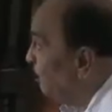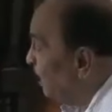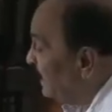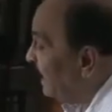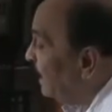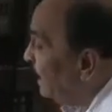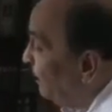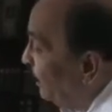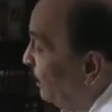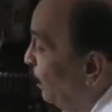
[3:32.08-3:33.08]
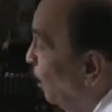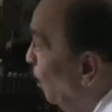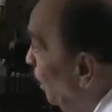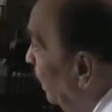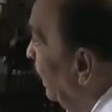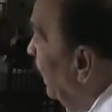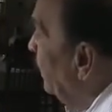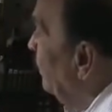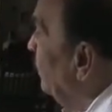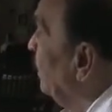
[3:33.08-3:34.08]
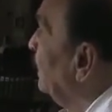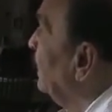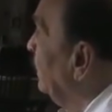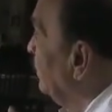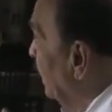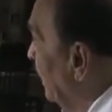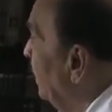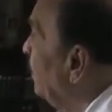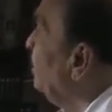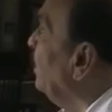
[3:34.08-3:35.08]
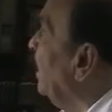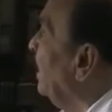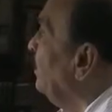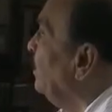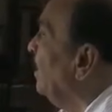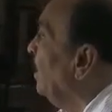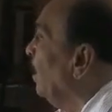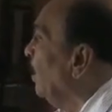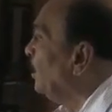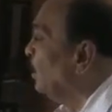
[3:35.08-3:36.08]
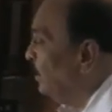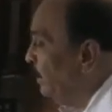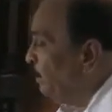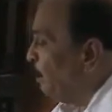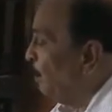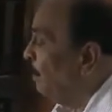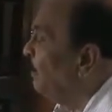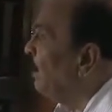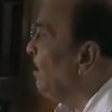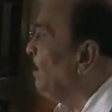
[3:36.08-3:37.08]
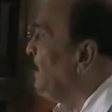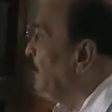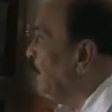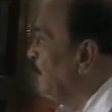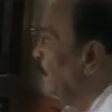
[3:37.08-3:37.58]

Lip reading: But one thing, if it is the old rice, if the aged rice, or this problem will not be